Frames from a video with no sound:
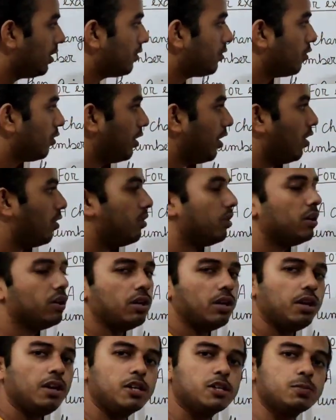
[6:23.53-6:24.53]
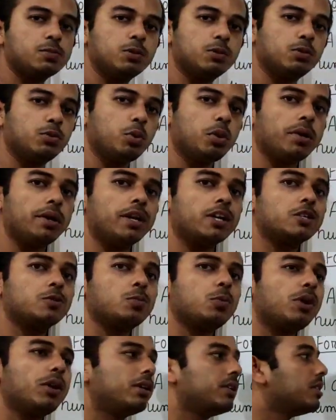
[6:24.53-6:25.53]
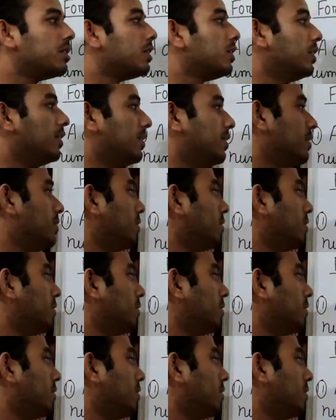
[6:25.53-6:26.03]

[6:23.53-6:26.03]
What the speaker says: So now let's move to our next point, that